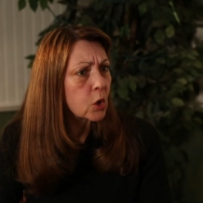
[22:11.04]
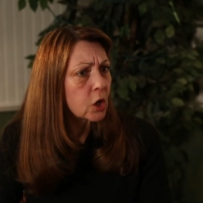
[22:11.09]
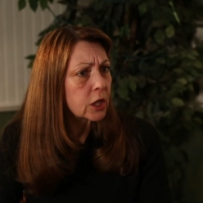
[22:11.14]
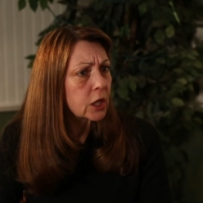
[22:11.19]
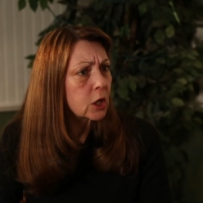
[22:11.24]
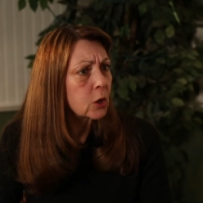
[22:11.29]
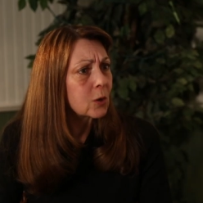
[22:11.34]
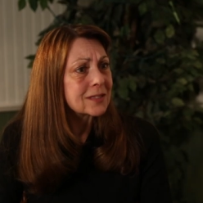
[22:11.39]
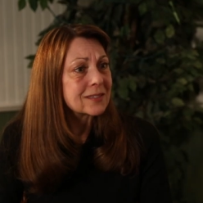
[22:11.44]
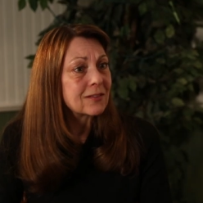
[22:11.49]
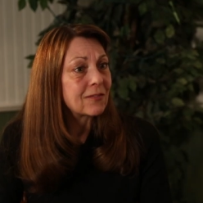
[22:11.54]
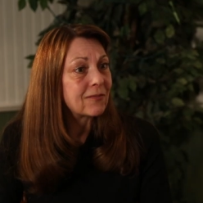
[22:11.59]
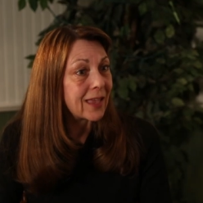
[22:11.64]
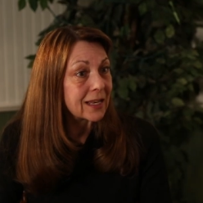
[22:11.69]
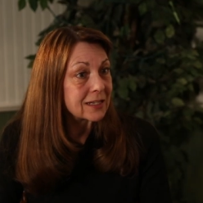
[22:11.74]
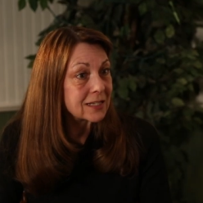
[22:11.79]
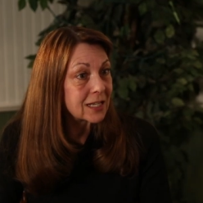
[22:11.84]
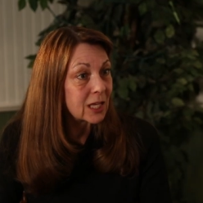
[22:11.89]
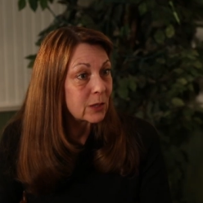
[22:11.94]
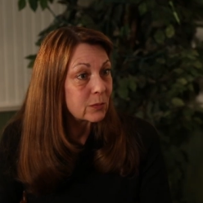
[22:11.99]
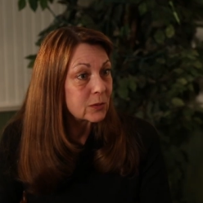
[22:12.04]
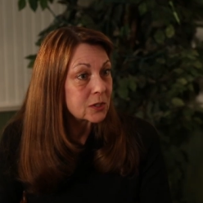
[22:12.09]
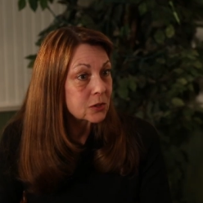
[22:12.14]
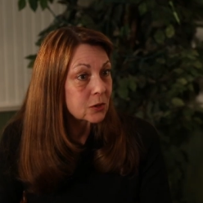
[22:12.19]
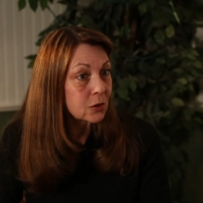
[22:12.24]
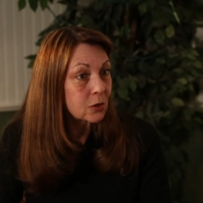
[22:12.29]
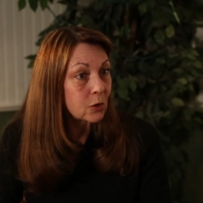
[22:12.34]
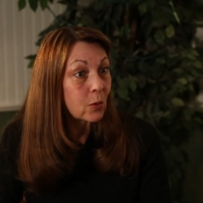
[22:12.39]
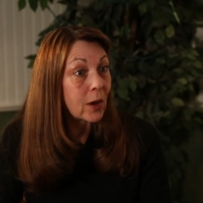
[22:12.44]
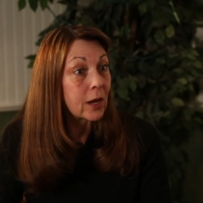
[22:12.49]
working, or it's affecting him in a
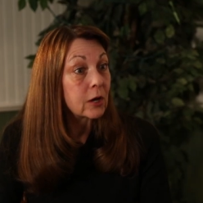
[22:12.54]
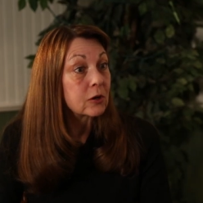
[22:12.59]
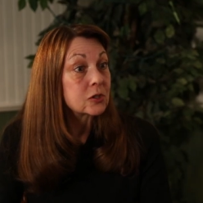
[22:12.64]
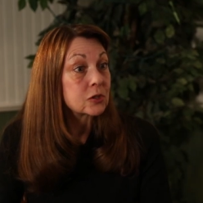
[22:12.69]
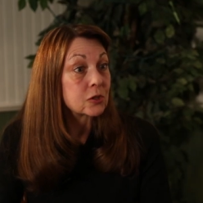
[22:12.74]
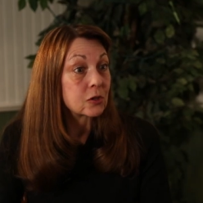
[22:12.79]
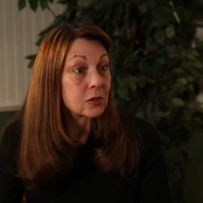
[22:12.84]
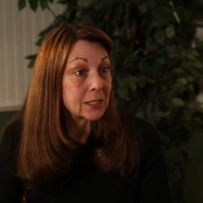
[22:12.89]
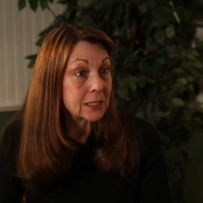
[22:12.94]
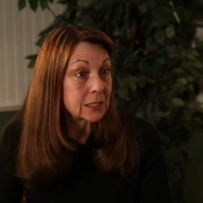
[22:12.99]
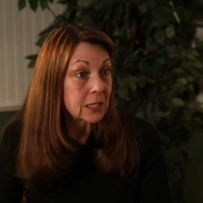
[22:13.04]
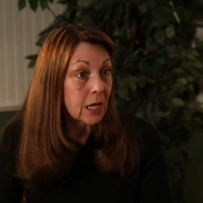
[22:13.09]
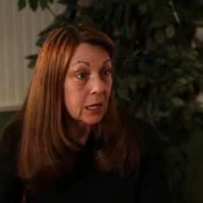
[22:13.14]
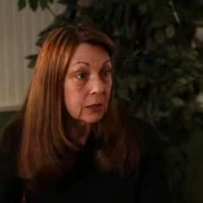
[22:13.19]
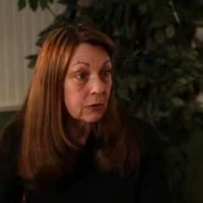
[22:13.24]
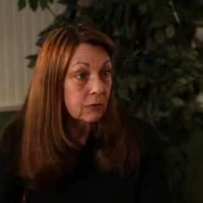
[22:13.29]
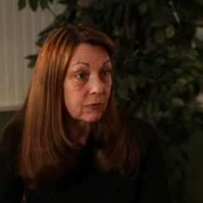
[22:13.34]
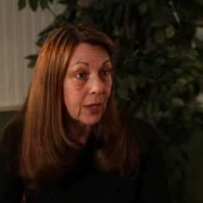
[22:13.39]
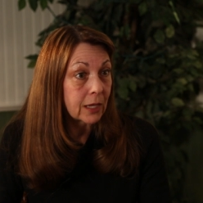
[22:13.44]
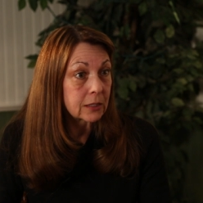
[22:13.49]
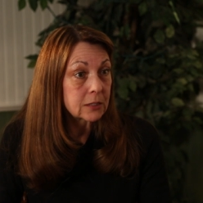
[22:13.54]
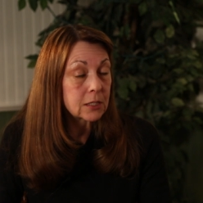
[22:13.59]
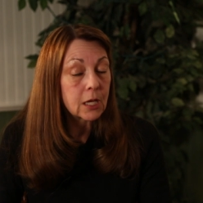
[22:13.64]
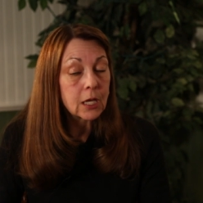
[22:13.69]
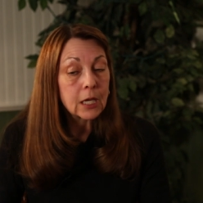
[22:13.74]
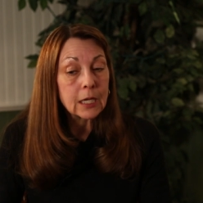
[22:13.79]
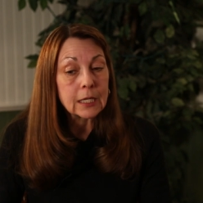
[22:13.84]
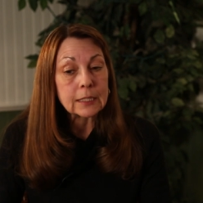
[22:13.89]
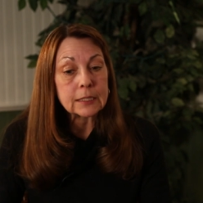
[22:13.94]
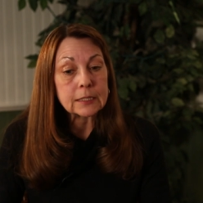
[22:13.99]
certain way, or a certain side effect.
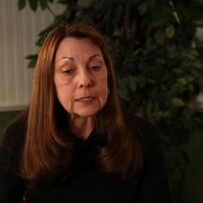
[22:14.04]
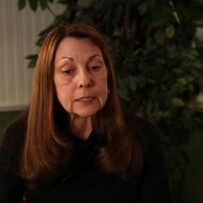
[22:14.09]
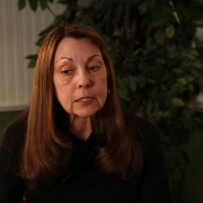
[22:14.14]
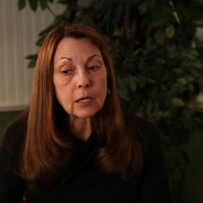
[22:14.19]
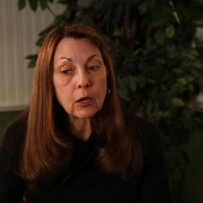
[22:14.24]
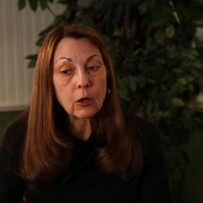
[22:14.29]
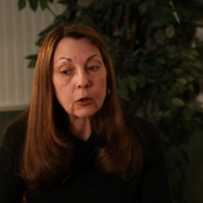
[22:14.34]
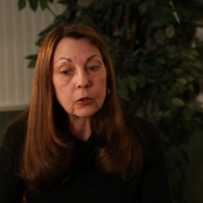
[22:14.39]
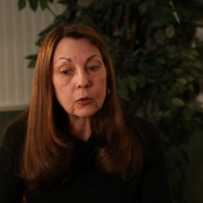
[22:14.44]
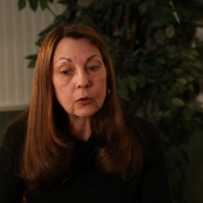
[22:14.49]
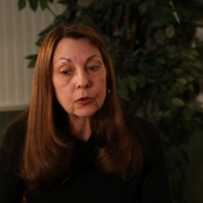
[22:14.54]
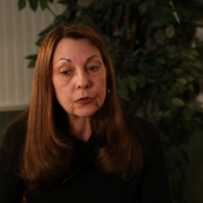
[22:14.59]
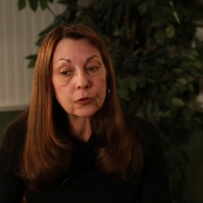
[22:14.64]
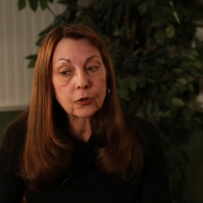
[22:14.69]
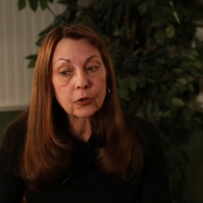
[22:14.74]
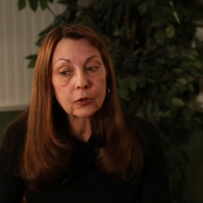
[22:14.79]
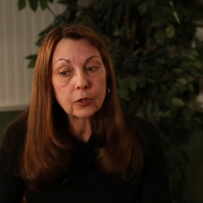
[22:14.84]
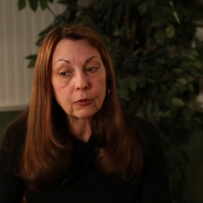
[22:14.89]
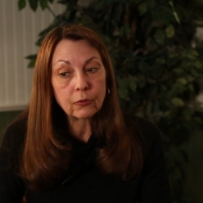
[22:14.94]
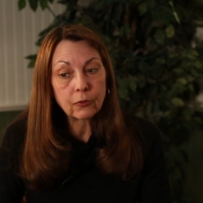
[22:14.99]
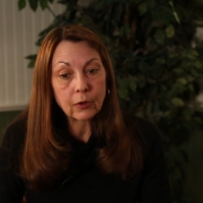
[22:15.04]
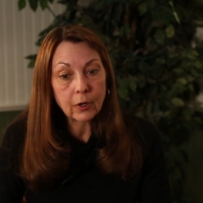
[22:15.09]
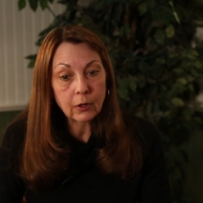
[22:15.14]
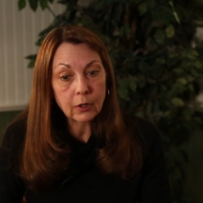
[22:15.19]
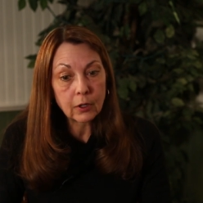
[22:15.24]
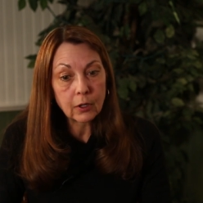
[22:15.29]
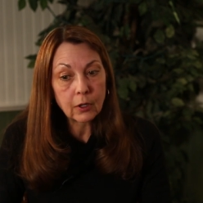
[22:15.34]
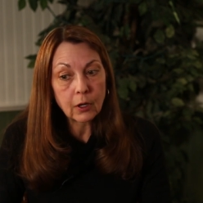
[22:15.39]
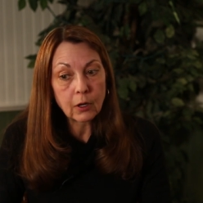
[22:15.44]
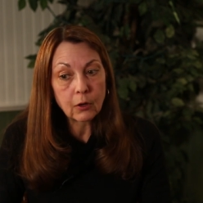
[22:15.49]
So you were certainly
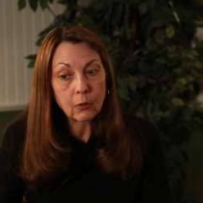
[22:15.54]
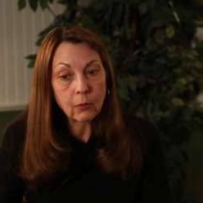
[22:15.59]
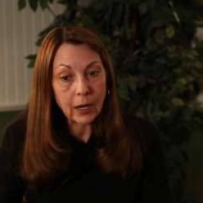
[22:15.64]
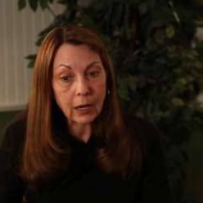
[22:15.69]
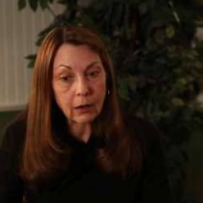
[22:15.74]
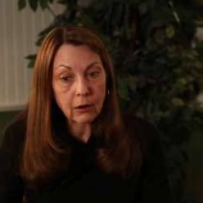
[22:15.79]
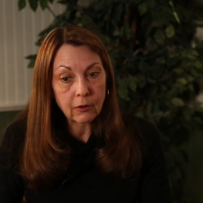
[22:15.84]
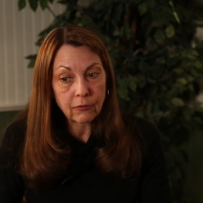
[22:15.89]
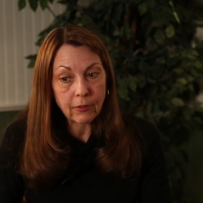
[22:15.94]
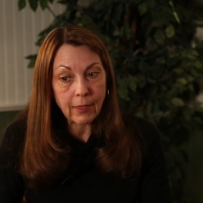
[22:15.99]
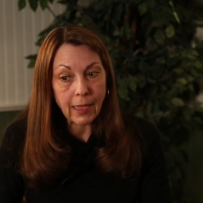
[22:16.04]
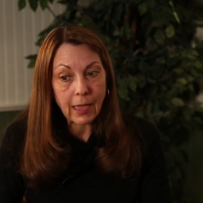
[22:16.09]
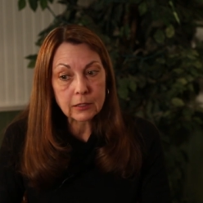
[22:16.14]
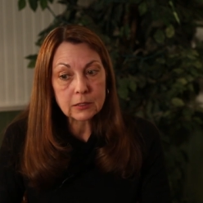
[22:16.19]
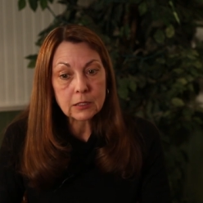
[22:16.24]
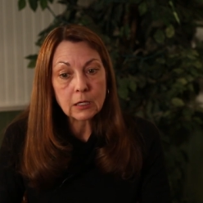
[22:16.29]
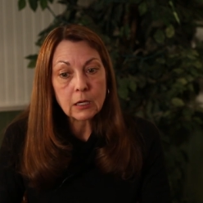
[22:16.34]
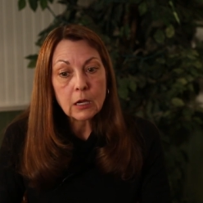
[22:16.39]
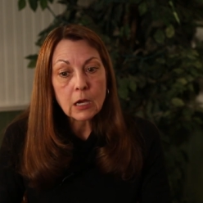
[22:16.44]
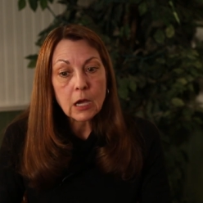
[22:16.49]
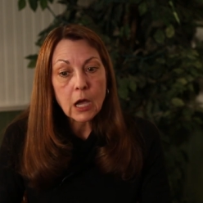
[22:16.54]
very aware of that.